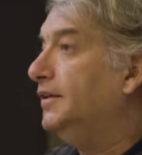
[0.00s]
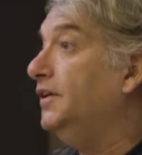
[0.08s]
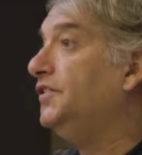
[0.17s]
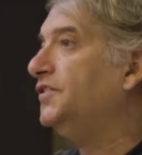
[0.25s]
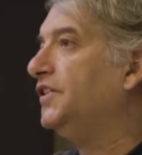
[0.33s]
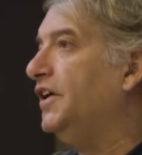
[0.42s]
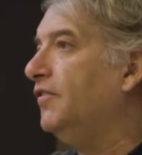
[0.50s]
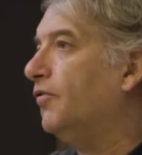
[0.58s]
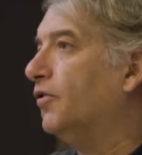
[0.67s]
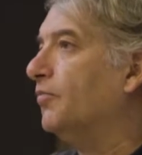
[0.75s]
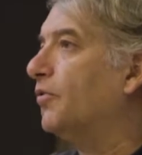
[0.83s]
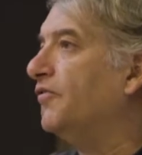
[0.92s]
this is key
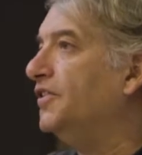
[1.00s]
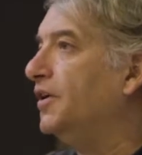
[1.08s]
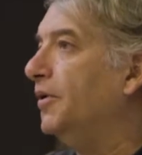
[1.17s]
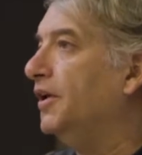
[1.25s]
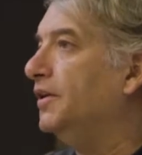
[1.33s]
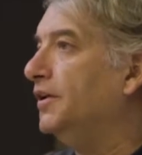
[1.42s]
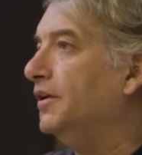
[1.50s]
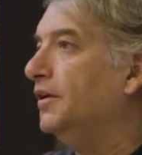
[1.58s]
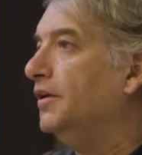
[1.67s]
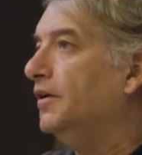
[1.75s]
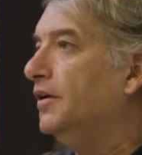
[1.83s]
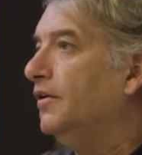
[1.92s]
for the profitability,
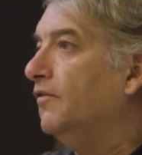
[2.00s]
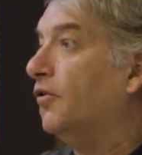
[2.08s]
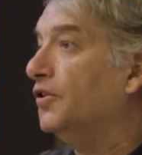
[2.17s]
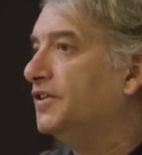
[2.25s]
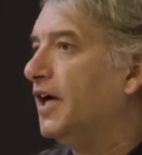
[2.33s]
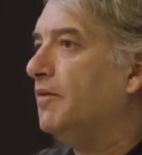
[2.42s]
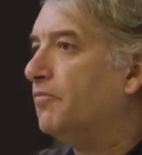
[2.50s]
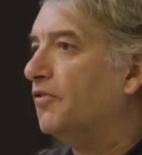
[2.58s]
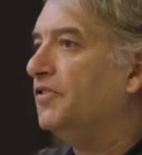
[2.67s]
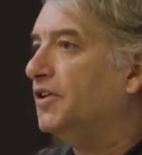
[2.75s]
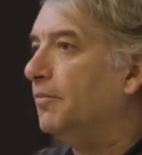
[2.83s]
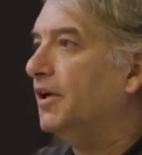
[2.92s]
for the time
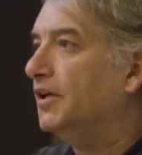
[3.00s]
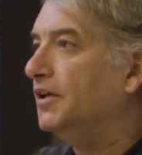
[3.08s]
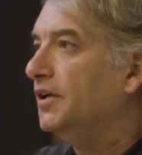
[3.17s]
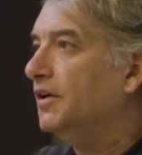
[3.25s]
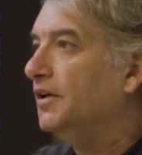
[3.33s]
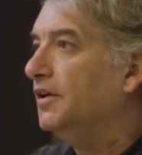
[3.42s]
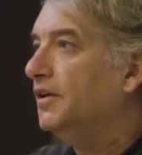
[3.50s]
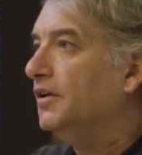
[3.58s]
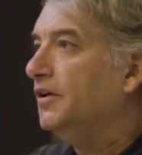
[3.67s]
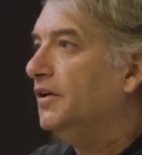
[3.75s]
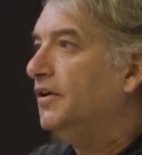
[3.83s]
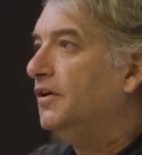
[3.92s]
profitability.
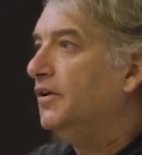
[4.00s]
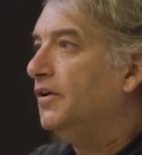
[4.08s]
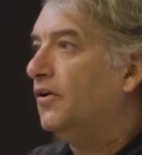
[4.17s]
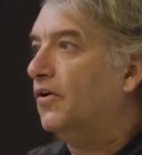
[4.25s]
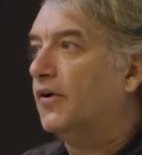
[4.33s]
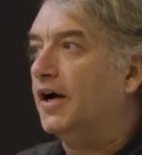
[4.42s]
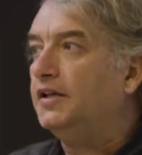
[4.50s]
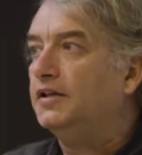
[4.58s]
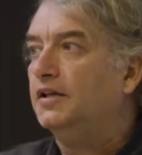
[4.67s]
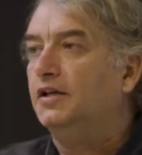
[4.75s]
All right?